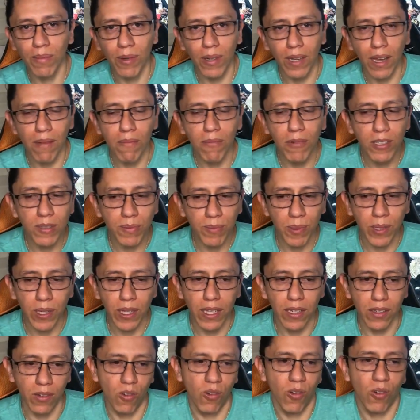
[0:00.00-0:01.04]
its size and
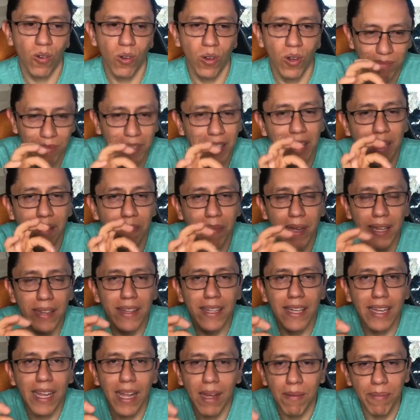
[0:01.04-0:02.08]
location, and the amount
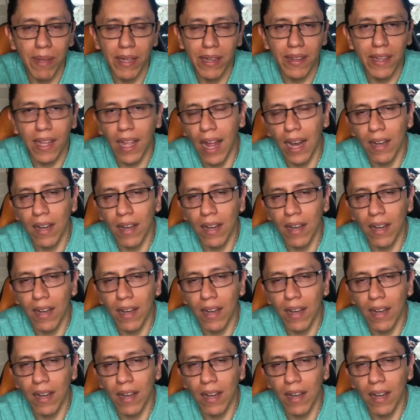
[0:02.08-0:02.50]
of resin,